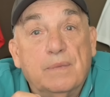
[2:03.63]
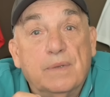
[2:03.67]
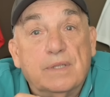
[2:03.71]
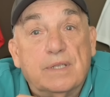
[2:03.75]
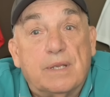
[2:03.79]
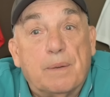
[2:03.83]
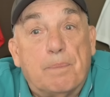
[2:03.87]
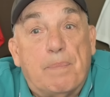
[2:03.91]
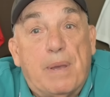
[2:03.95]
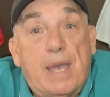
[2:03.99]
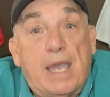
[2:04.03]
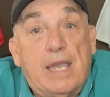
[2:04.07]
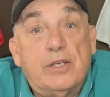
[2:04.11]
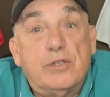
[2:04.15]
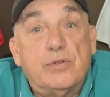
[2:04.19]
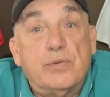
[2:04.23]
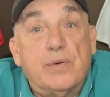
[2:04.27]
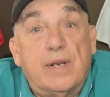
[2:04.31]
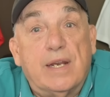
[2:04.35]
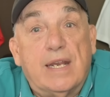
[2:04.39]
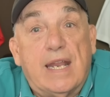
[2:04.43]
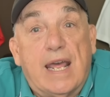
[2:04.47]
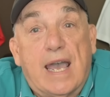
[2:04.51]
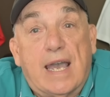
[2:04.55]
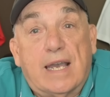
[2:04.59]
The
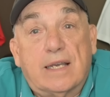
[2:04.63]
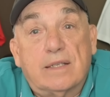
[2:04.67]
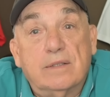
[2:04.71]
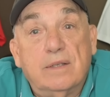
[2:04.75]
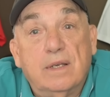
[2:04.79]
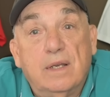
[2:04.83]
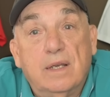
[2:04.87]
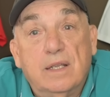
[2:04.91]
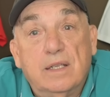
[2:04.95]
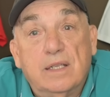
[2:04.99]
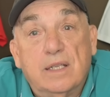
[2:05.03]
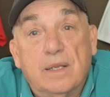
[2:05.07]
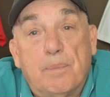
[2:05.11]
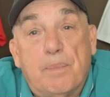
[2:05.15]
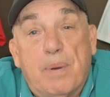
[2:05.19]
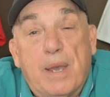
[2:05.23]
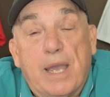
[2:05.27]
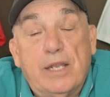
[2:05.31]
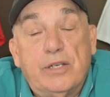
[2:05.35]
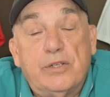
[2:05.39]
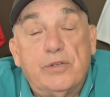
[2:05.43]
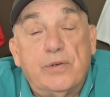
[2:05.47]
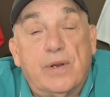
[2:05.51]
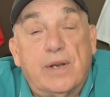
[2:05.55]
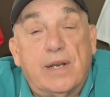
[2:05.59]
Patriot Act. The
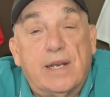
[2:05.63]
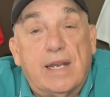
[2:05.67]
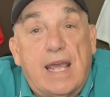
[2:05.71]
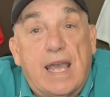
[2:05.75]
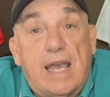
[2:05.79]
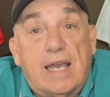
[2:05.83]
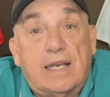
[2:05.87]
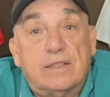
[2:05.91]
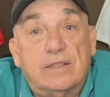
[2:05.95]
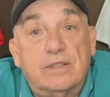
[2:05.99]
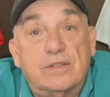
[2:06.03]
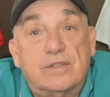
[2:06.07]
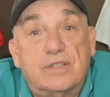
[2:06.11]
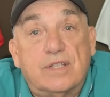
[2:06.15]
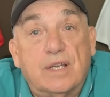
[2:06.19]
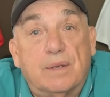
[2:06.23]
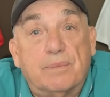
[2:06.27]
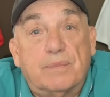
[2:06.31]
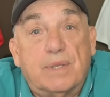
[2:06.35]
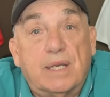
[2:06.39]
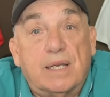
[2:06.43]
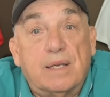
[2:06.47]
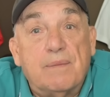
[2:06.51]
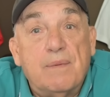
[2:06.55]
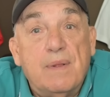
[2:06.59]
Patriot Act is
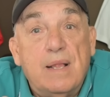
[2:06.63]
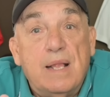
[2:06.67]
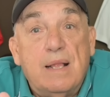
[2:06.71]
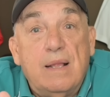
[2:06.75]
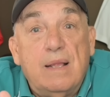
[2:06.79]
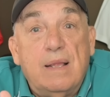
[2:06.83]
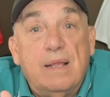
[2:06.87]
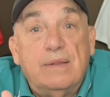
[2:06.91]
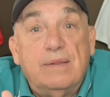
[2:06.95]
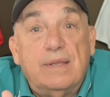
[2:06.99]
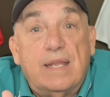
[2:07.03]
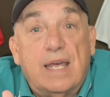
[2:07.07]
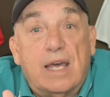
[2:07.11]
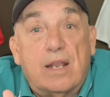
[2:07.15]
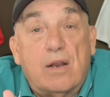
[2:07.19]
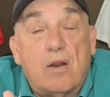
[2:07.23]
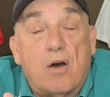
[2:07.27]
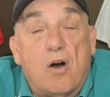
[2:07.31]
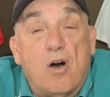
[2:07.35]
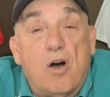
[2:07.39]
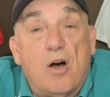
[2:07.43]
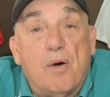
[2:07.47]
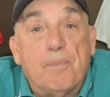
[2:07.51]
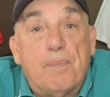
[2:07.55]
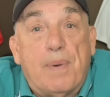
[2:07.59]
something that
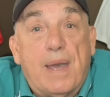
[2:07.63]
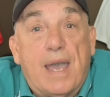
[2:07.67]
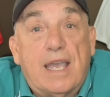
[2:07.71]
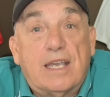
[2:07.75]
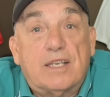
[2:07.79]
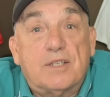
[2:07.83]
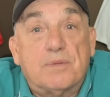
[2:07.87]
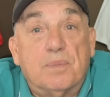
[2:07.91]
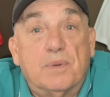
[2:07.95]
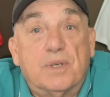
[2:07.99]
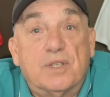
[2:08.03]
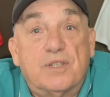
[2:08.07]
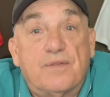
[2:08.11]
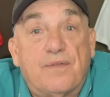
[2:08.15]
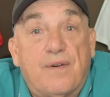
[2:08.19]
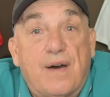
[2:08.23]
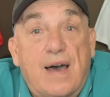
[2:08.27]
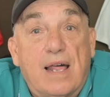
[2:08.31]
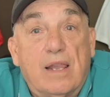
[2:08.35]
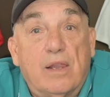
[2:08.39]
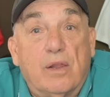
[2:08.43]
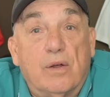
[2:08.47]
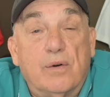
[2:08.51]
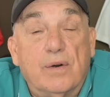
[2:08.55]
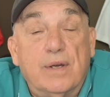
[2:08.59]
all banks must
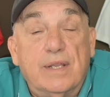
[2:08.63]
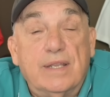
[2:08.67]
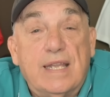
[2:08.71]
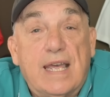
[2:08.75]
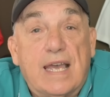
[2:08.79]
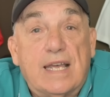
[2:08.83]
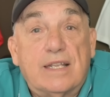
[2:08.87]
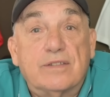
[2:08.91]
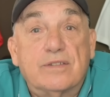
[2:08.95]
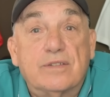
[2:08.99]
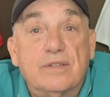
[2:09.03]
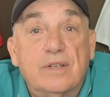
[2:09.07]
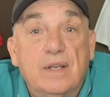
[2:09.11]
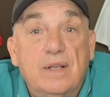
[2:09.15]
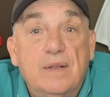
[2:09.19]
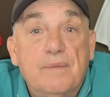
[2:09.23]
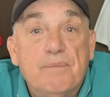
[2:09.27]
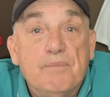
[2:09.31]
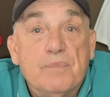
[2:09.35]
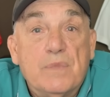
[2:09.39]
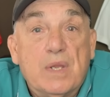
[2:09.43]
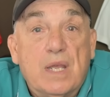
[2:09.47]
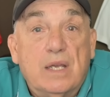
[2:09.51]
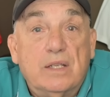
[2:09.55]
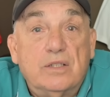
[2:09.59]
follow, and that's
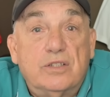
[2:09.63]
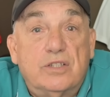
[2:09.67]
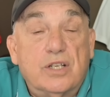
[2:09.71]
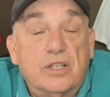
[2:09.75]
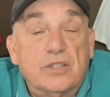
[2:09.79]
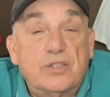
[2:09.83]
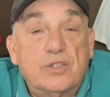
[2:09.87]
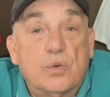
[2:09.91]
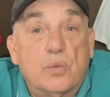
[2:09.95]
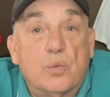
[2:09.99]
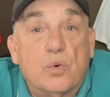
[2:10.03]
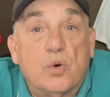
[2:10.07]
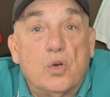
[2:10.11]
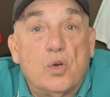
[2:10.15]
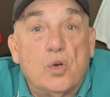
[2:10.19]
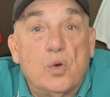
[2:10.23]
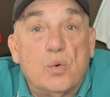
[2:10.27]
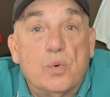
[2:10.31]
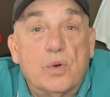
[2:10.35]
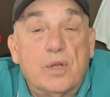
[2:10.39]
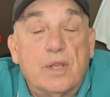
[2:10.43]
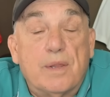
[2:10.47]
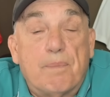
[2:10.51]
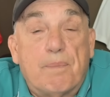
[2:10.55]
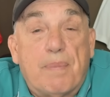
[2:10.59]
just a rule
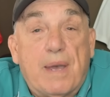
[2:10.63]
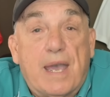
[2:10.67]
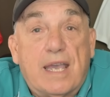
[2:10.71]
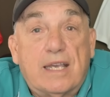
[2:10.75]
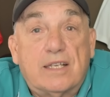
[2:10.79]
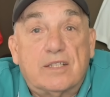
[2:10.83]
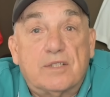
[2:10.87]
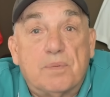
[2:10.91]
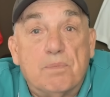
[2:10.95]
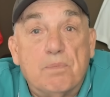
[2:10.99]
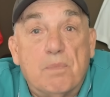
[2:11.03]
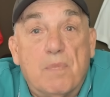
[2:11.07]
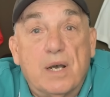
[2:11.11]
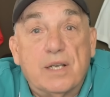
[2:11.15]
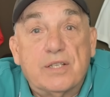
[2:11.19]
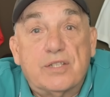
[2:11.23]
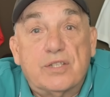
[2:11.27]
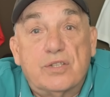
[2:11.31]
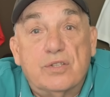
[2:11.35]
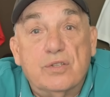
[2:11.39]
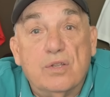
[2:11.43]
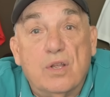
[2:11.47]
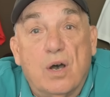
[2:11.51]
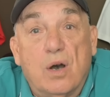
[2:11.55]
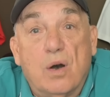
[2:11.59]
where the banks
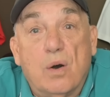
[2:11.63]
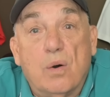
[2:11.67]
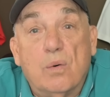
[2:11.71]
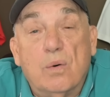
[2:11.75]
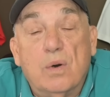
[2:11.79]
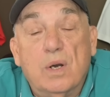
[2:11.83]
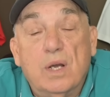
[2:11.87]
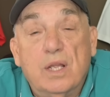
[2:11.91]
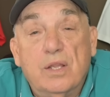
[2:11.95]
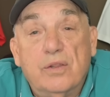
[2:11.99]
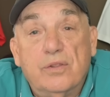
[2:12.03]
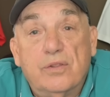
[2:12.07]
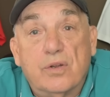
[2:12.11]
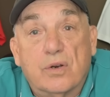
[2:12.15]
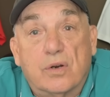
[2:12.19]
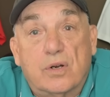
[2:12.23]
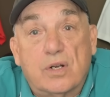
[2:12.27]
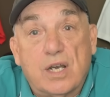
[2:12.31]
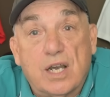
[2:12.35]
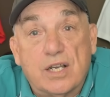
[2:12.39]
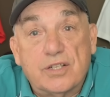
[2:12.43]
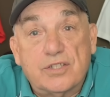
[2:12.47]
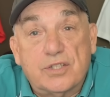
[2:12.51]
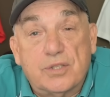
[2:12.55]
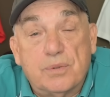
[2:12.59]
must know their
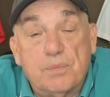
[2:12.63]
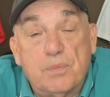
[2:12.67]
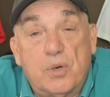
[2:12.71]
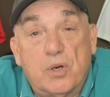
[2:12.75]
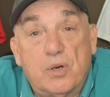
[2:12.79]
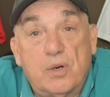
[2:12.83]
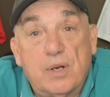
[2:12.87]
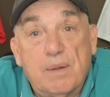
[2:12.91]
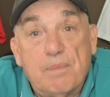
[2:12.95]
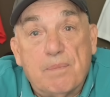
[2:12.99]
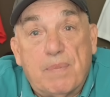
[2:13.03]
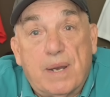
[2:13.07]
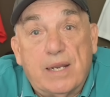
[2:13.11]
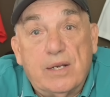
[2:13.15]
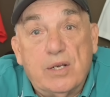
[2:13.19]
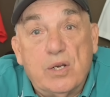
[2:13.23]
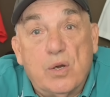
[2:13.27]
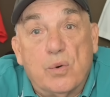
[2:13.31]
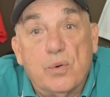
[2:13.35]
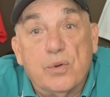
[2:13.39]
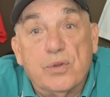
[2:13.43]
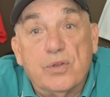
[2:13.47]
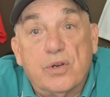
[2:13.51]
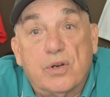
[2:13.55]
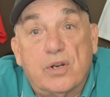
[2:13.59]
customer, and by
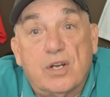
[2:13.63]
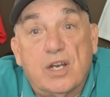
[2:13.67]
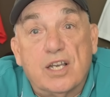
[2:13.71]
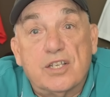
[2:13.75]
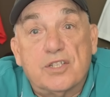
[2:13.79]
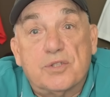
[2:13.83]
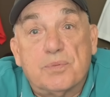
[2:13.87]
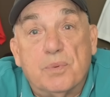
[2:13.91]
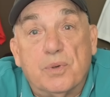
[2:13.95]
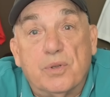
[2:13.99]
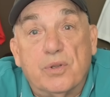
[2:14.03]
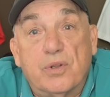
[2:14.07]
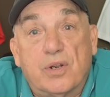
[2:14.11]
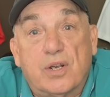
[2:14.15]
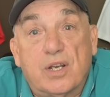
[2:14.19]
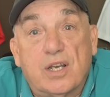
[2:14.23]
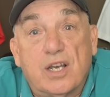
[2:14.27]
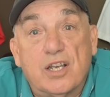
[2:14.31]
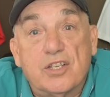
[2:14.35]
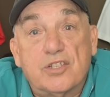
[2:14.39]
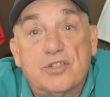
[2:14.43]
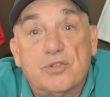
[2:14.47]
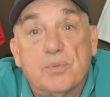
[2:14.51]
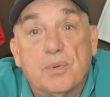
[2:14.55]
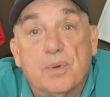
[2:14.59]
knowing their
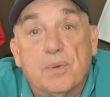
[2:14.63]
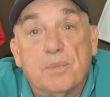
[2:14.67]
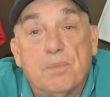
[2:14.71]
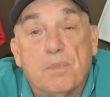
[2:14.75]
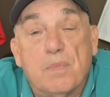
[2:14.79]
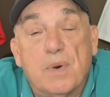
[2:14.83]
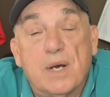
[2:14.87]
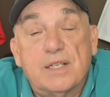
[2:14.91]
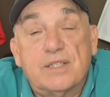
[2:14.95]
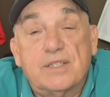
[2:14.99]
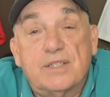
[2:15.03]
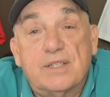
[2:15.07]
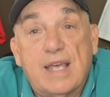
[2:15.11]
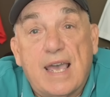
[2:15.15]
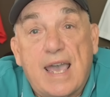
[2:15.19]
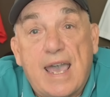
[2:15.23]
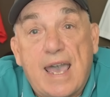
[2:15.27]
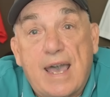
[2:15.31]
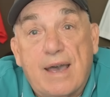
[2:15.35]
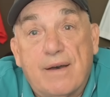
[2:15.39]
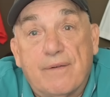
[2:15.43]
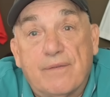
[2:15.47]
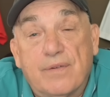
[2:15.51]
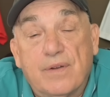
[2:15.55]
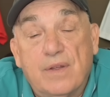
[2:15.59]
customer must
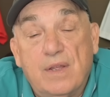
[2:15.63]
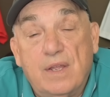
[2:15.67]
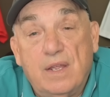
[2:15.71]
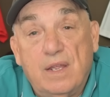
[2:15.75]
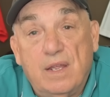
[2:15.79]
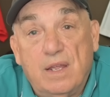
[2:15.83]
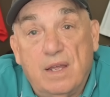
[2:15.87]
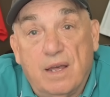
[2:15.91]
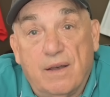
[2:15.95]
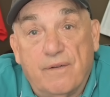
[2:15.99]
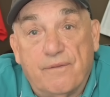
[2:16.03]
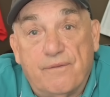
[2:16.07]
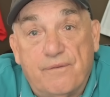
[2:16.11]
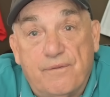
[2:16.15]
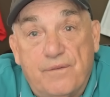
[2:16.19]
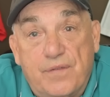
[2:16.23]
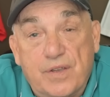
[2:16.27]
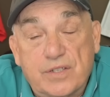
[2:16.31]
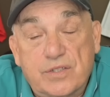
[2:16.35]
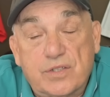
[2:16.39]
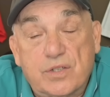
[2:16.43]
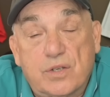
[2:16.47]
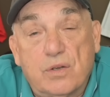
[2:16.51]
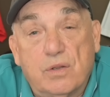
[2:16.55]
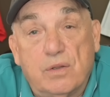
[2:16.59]
have a
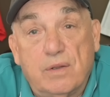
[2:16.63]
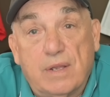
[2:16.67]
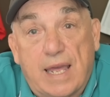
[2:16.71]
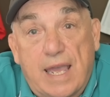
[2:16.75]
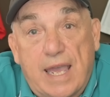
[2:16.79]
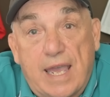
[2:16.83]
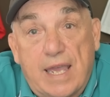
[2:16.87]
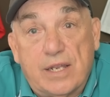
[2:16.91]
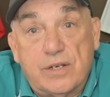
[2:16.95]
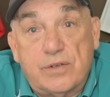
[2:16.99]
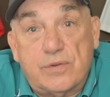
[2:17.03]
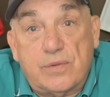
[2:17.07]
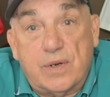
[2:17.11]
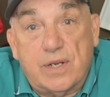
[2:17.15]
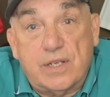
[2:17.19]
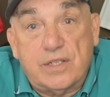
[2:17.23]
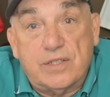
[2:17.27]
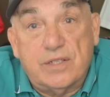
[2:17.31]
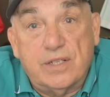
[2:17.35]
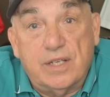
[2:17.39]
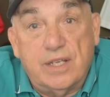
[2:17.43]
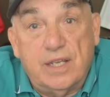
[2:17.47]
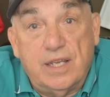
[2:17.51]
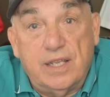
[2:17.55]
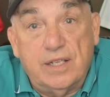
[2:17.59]
physical
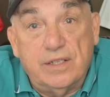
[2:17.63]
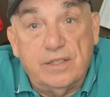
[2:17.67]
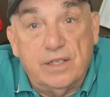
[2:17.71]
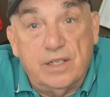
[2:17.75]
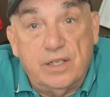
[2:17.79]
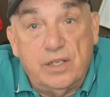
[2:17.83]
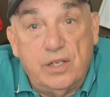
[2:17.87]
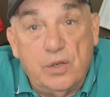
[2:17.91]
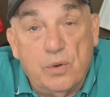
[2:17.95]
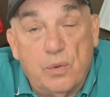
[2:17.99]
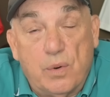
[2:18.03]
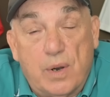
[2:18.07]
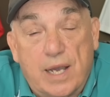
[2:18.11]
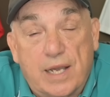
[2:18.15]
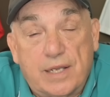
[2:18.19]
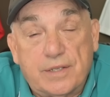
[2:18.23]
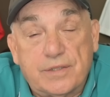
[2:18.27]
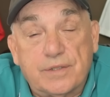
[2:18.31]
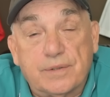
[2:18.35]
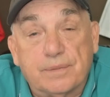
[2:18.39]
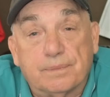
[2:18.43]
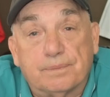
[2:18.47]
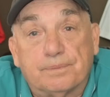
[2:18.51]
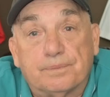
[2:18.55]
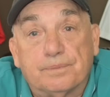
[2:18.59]
address in the
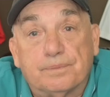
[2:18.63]
U.S.